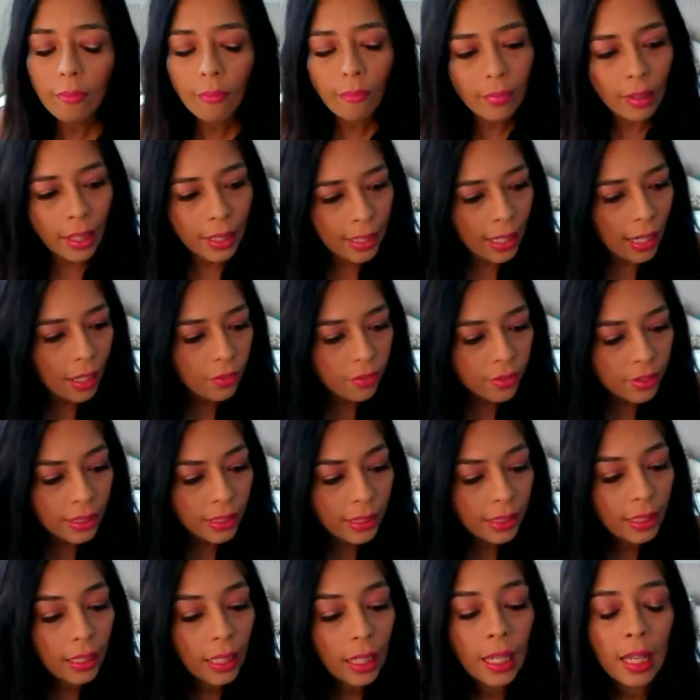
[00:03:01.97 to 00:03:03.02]
And I've
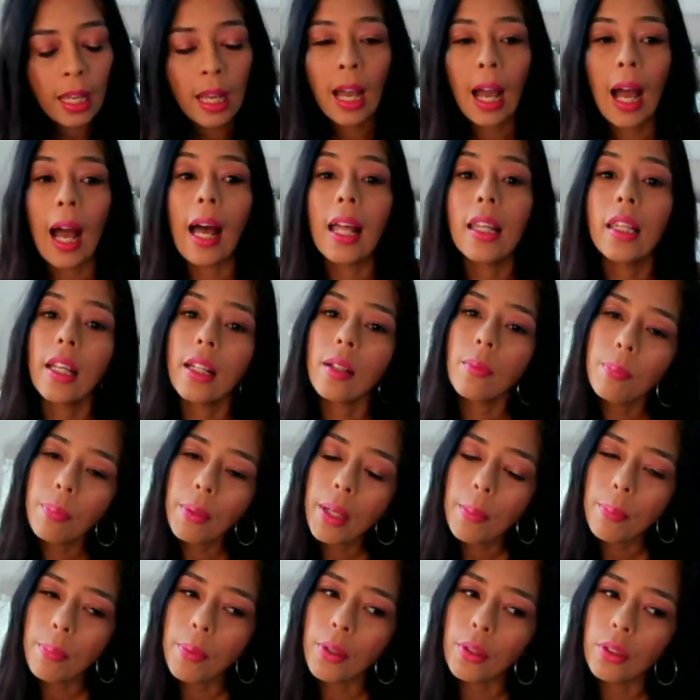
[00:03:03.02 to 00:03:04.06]
seen a lot of
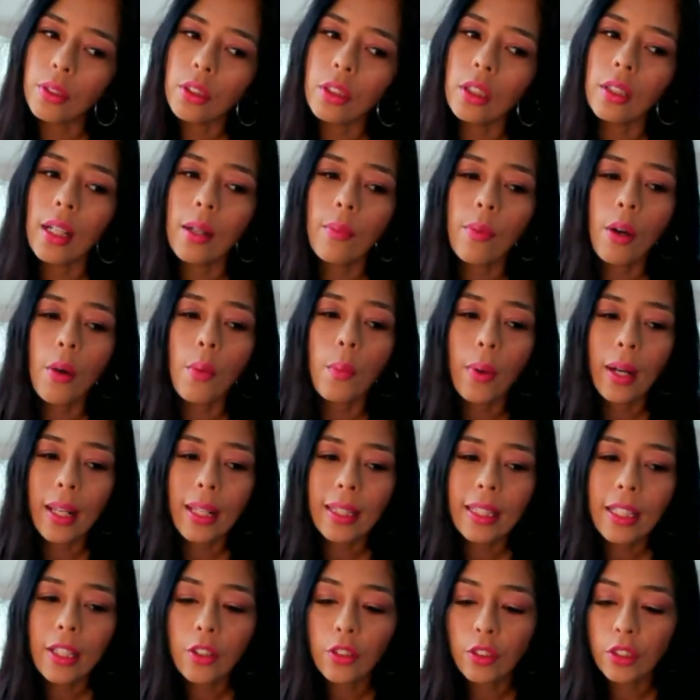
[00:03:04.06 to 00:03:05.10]
people talk about
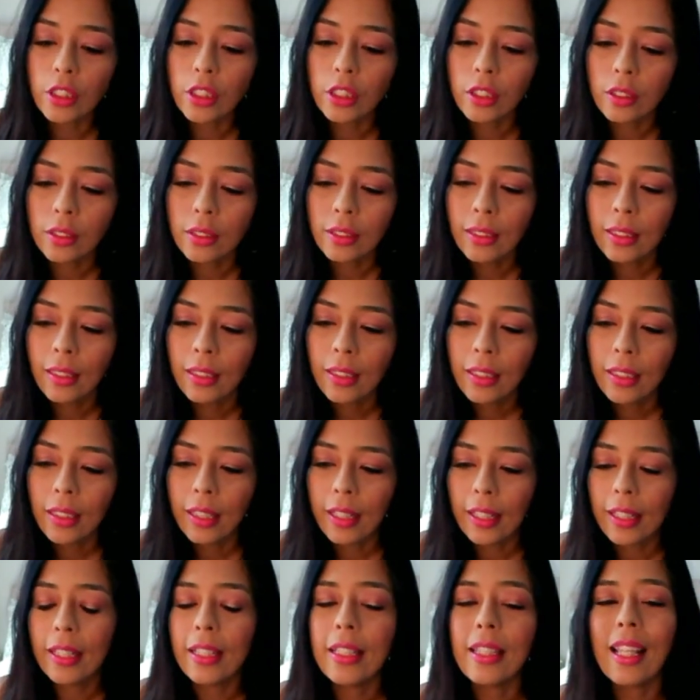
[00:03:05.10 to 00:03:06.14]
Randy Orton
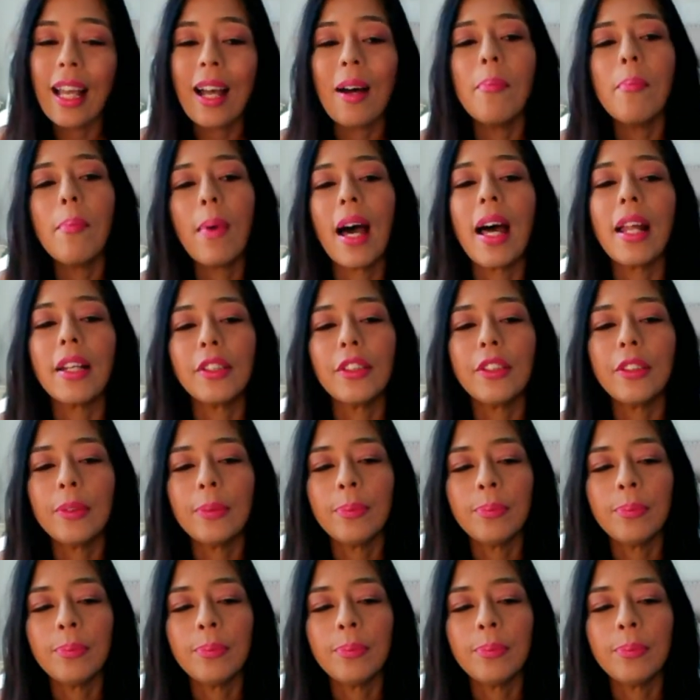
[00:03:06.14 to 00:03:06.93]
in that manner.